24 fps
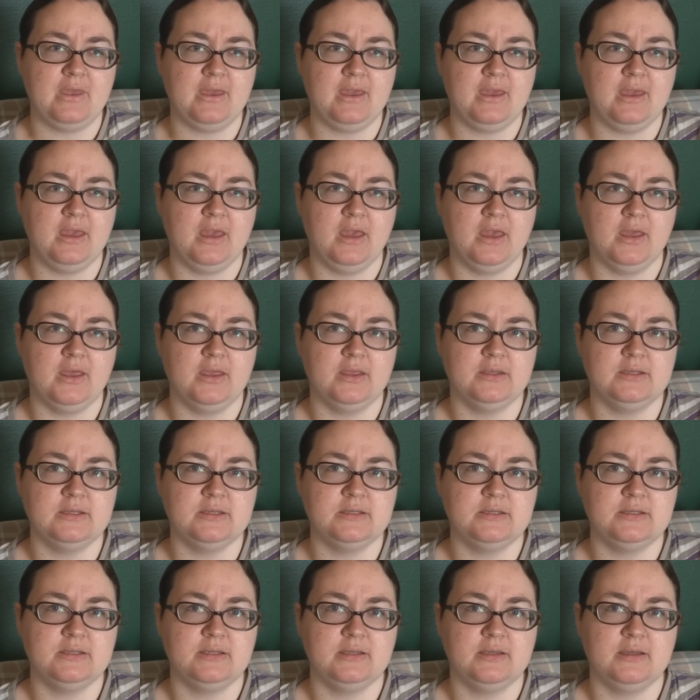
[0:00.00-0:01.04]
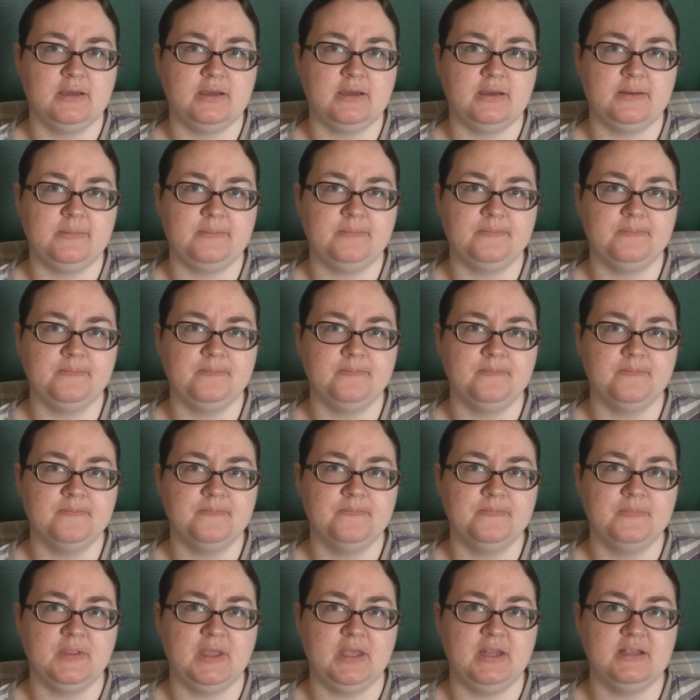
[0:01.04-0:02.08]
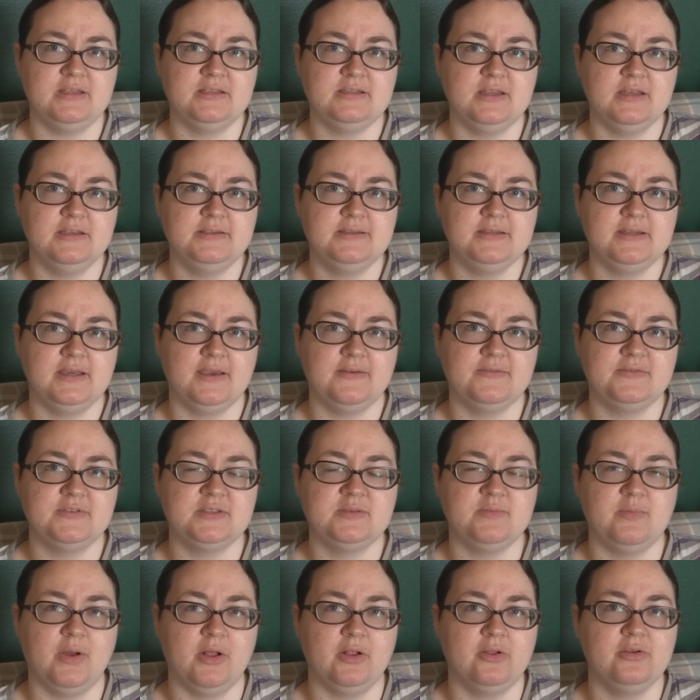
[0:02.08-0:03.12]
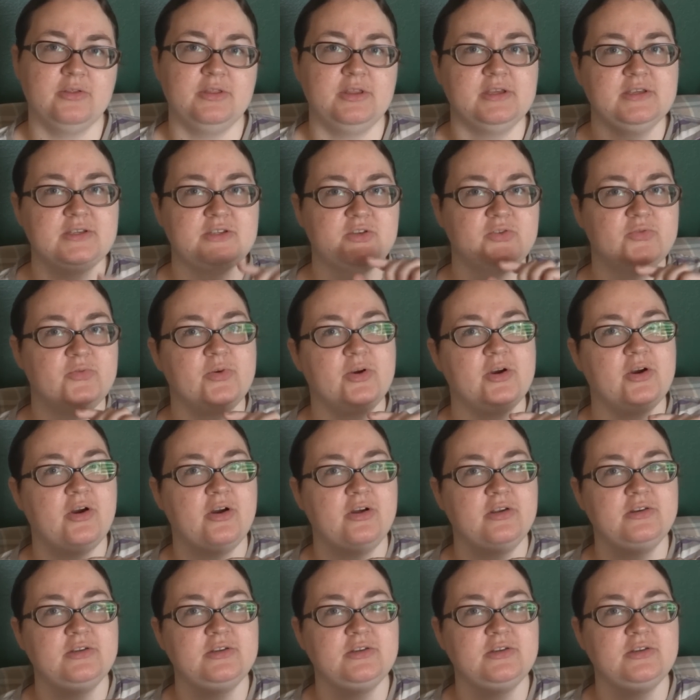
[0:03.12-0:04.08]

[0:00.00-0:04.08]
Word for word: and um, and it's nice to have smaller things to work on